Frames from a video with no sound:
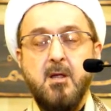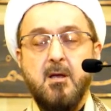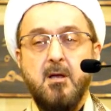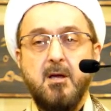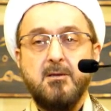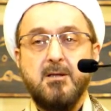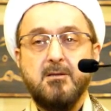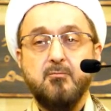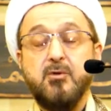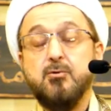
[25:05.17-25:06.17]
that
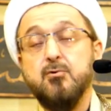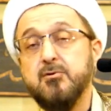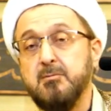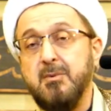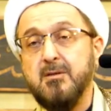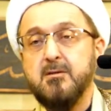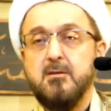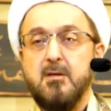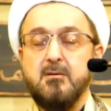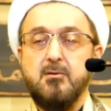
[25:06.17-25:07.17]
we talked about
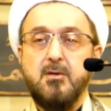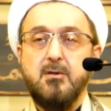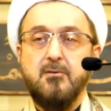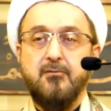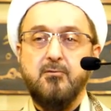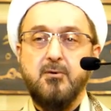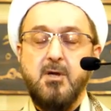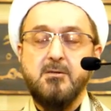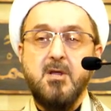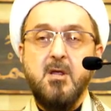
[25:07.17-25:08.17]
during the few
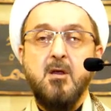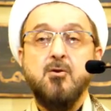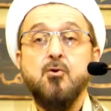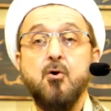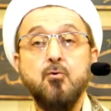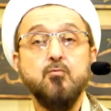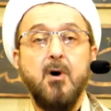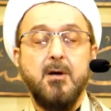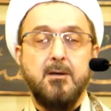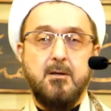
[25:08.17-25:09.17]
nights. No
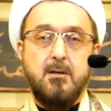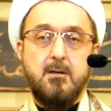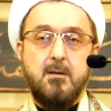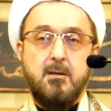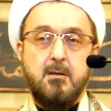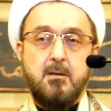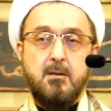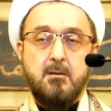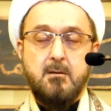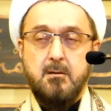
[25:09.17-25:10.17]
one,
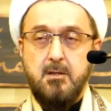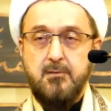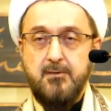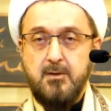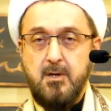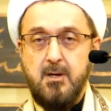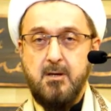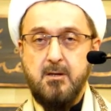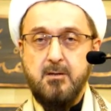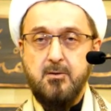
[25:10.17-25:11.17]
leaving
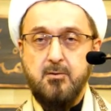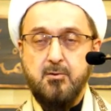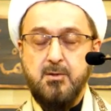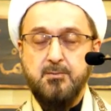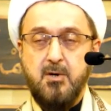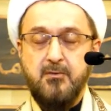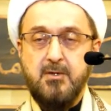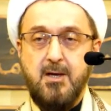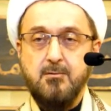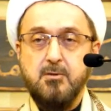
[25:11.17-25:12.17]
the Holy Prophet
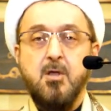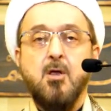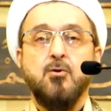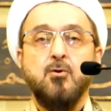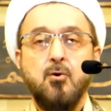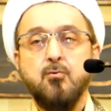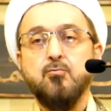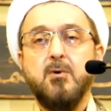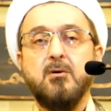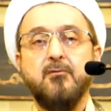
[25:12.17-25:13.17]
out, no
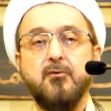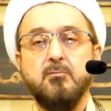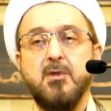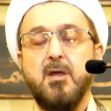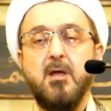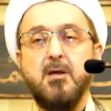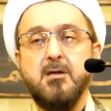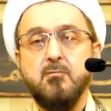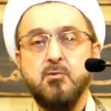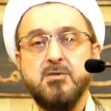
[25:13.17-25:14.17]
one from the
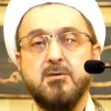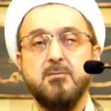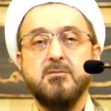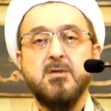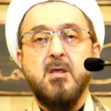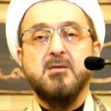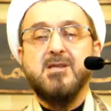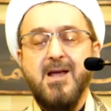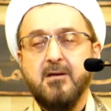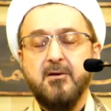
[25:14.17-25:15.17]
early Muslims
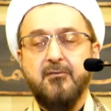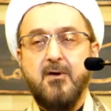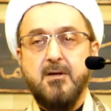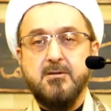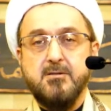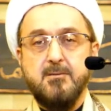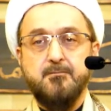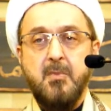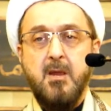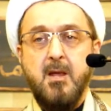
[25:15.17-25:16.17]
sacrificed
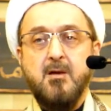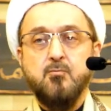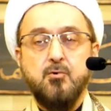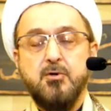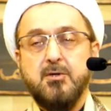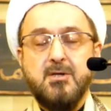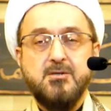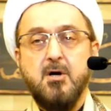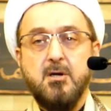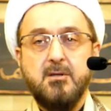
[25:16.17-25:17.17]
and worked as
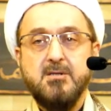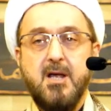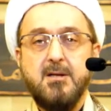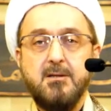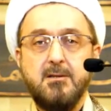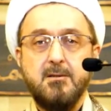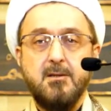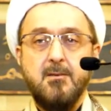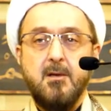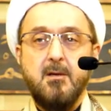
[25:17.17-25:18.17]
hard as Ali did
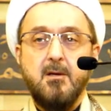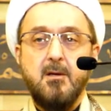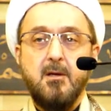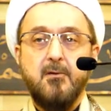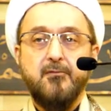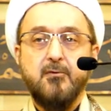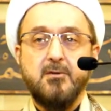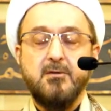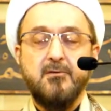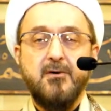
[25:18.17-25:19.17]
for
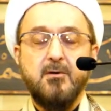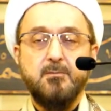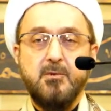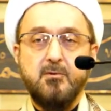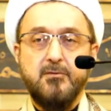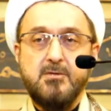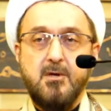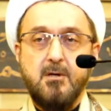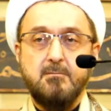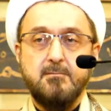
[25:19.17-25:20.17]
the development of Islam.